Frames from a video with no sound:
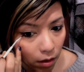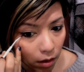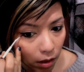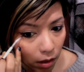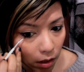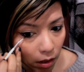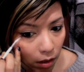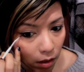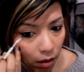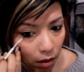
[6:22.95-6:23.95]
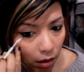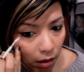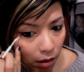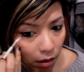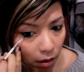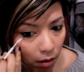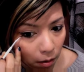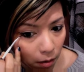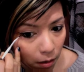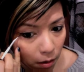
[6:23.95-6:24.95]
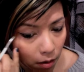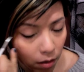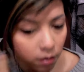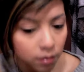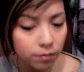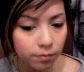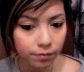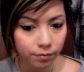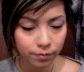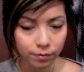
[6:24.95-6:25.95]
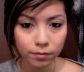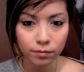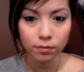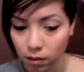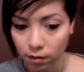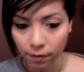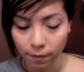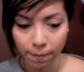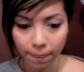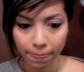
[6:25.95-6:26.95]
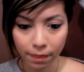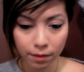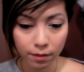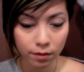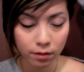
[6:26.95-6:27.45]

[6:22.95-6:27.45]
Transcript: (silence)